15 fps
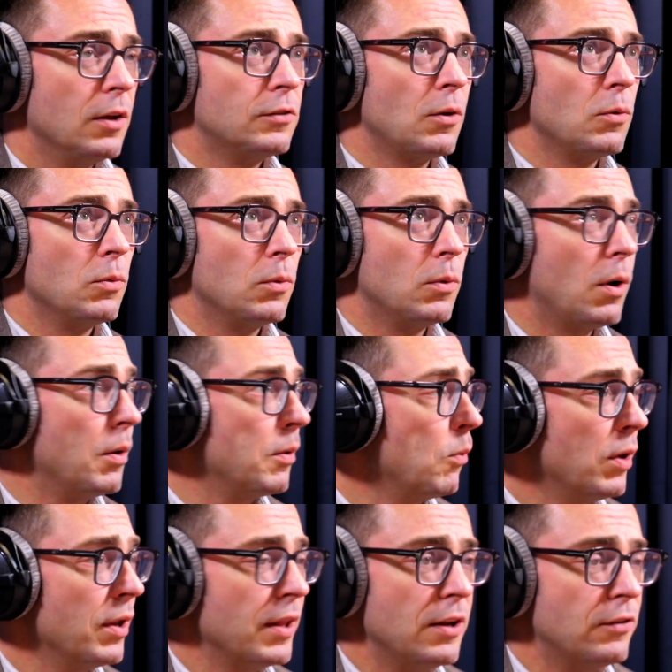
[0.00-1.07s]
So,
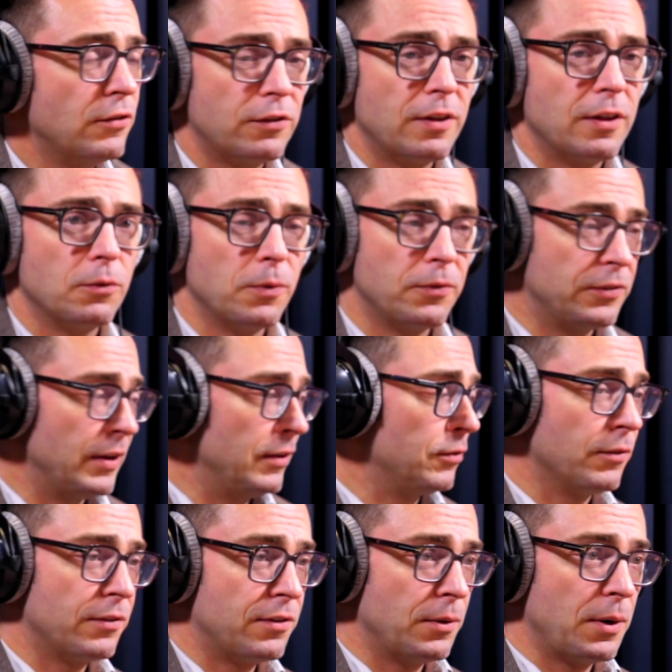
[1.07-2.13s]
one of the interesting things we've seen
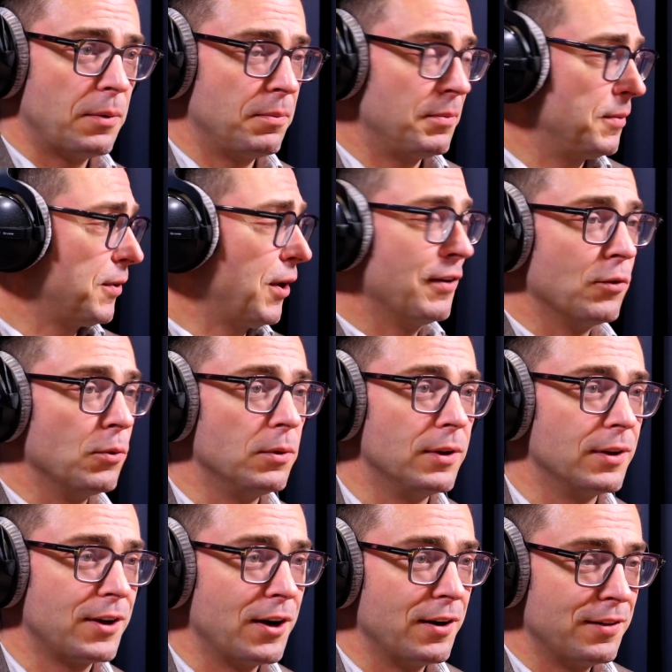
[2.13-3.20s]
sort of throughout kind of all the
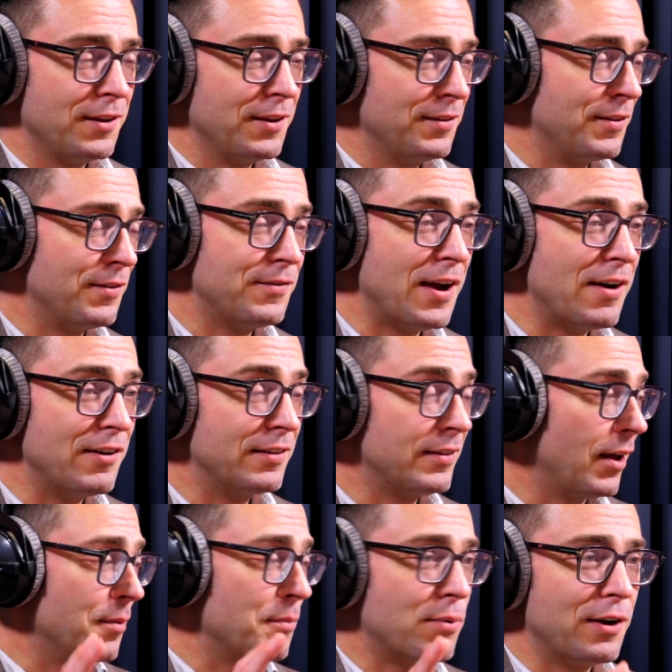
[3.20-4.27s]
kind of the various
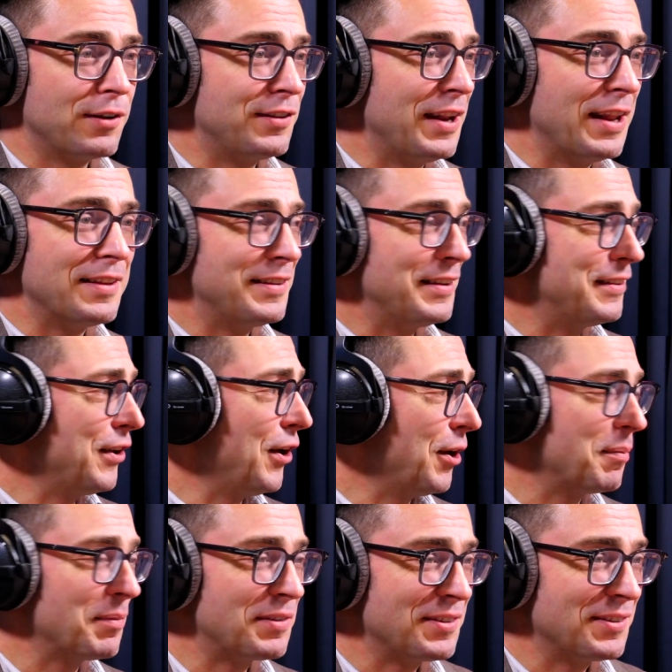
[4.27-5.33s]
unprecedented
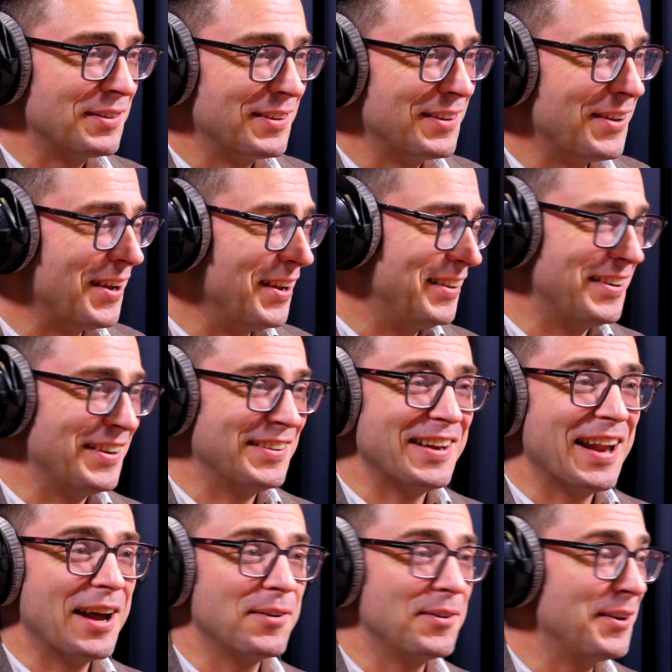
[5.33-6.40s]
times, which is
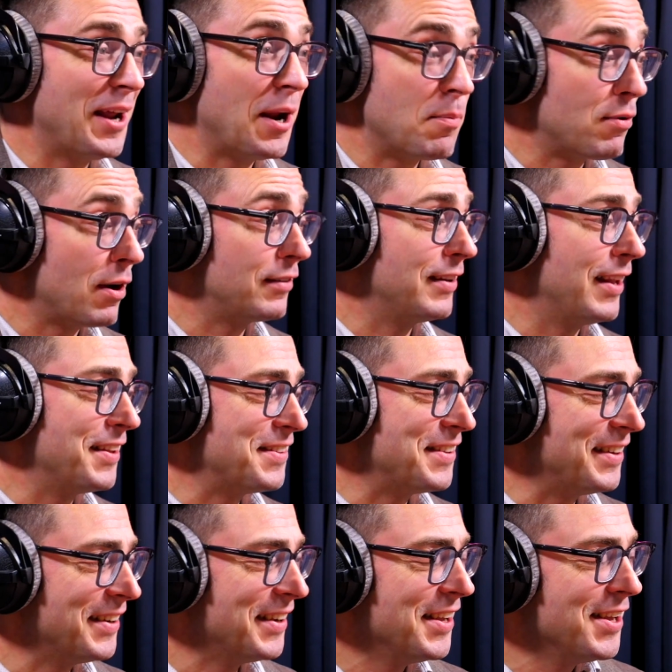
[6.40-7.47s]
now
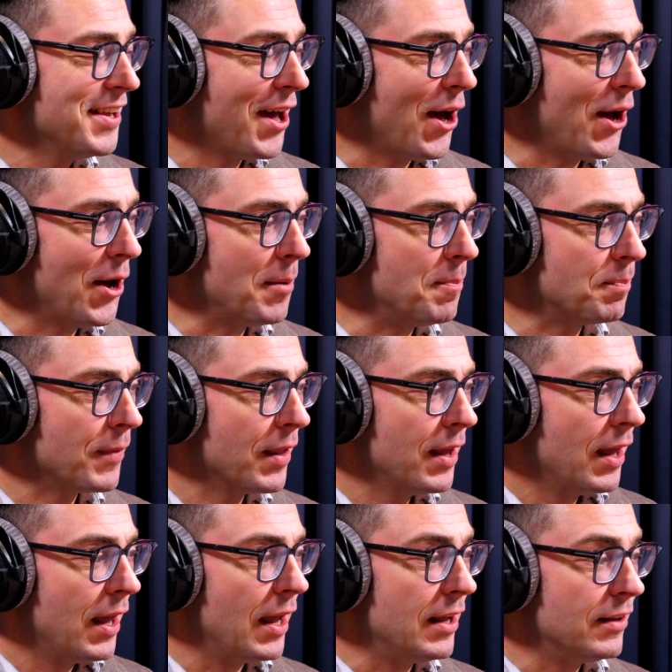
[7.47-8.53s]
precedented,
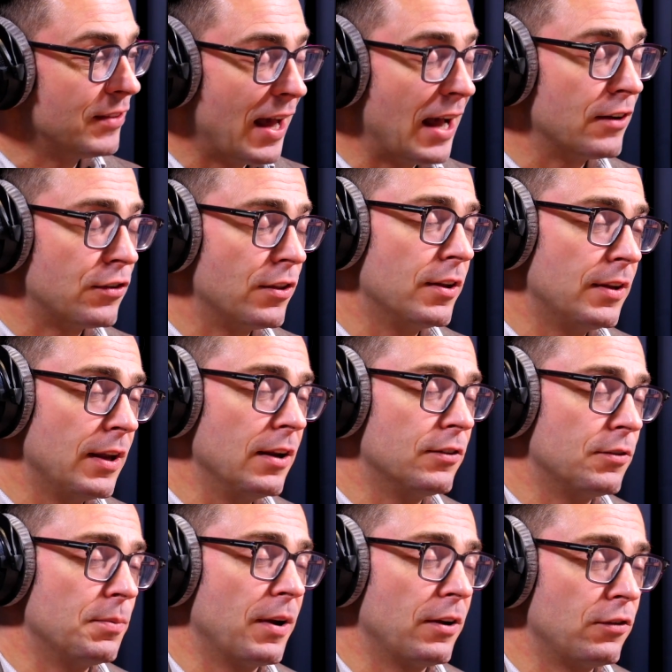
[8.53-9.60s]
is that actually the dealers
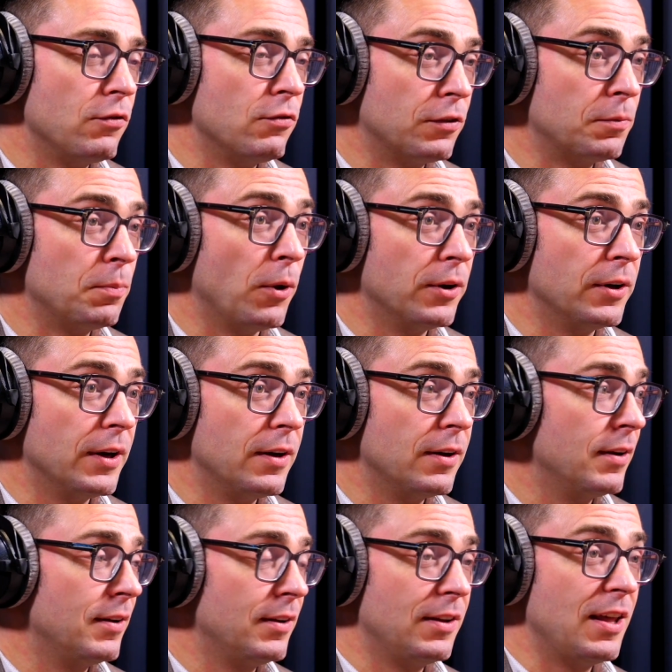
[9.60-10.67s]
have actually responded
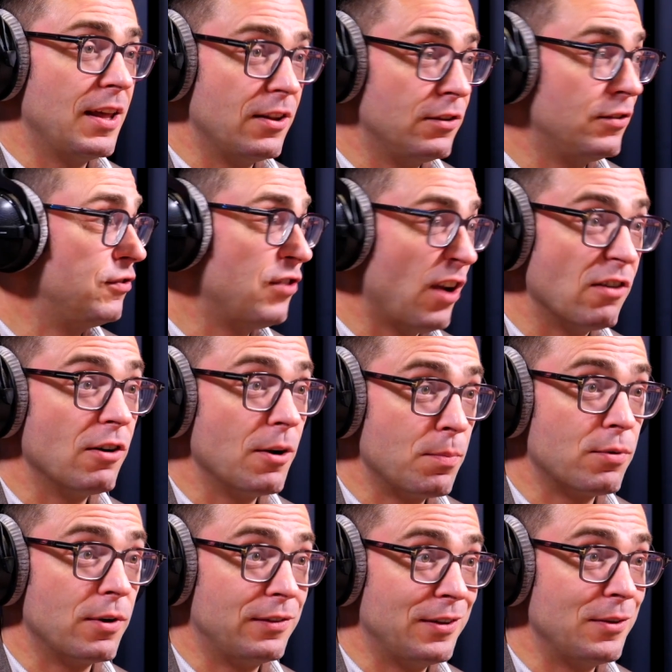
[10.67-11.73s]
generally
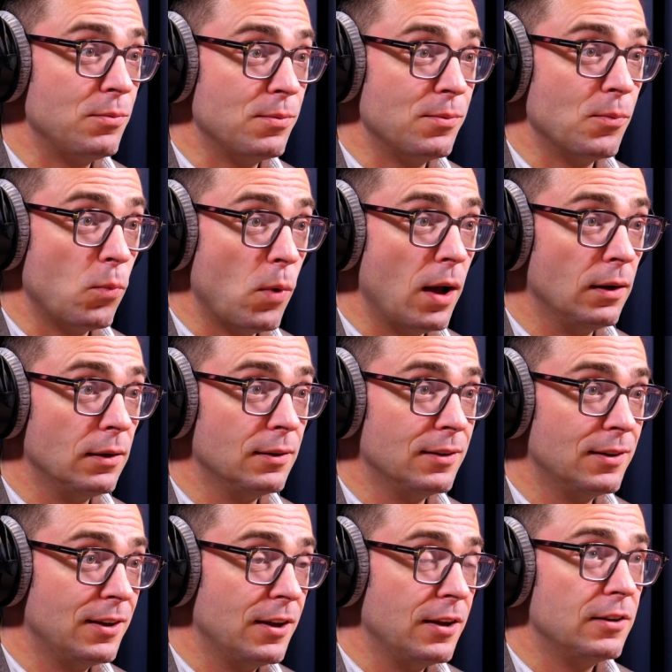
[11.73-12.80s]
pretty well.
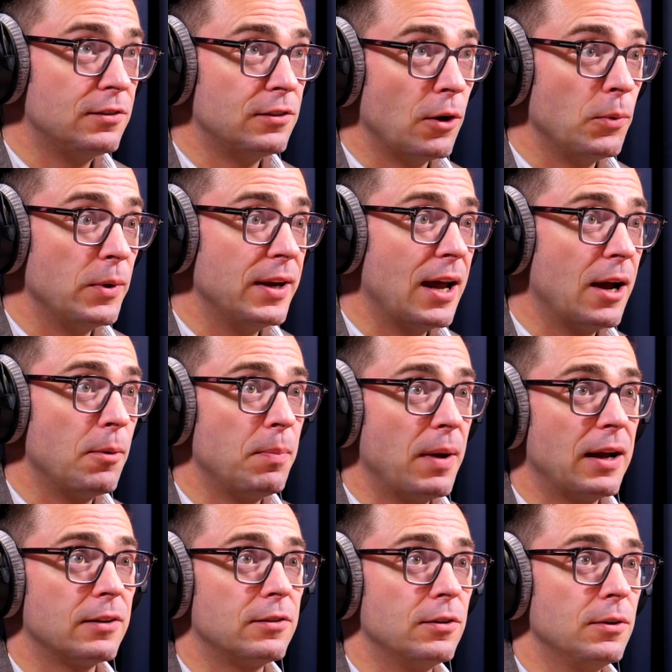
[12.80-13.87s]
So we're now
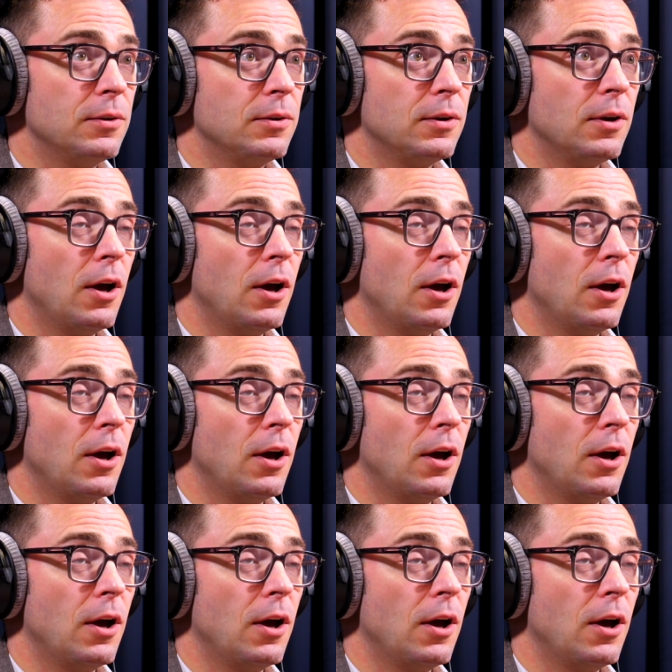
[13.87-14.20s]
back to